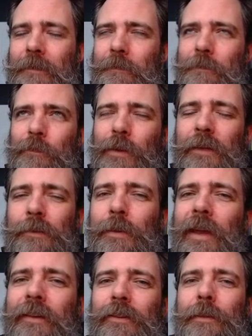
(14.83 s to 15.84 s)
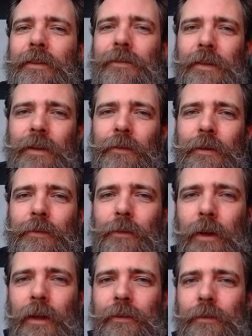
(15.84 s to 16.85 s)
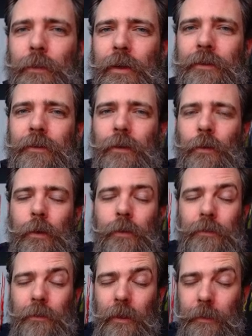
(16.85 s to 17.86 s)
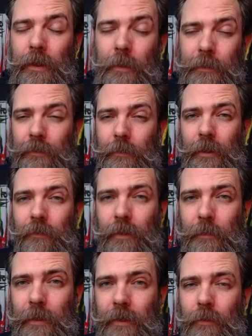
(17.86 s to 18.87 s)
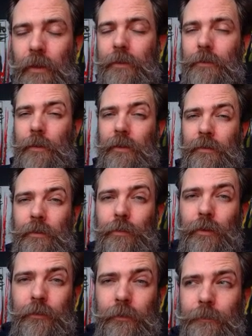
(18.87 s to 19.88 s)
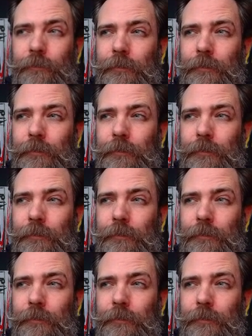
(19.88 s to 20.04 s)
brings me back to my favorite Ron Swanson quote. So here we go. I'm going to do my Ron Swanson impression.